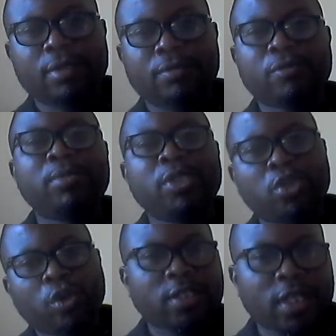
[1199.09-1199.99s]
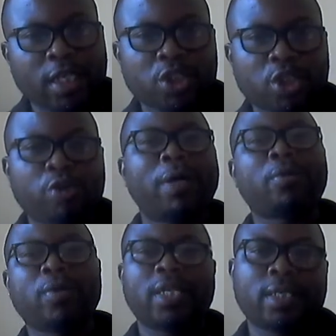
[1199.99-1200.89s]
from the success of
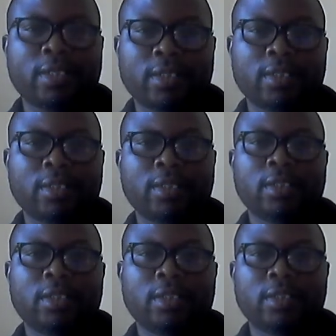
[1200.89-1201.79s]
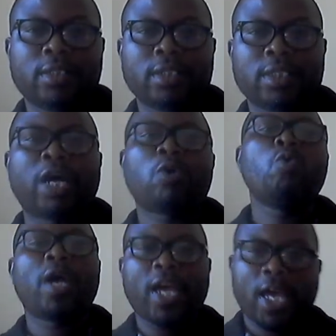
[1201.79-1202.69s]
another that could
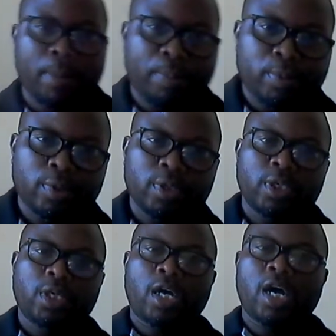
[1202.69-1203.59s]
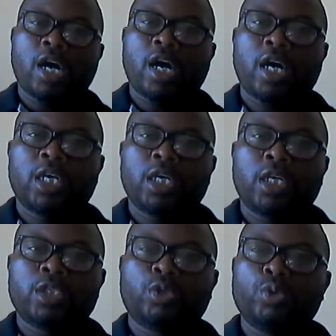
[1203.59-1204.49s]
help
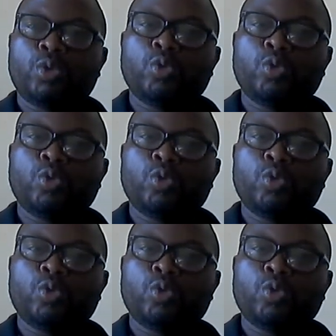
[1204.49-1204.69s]
to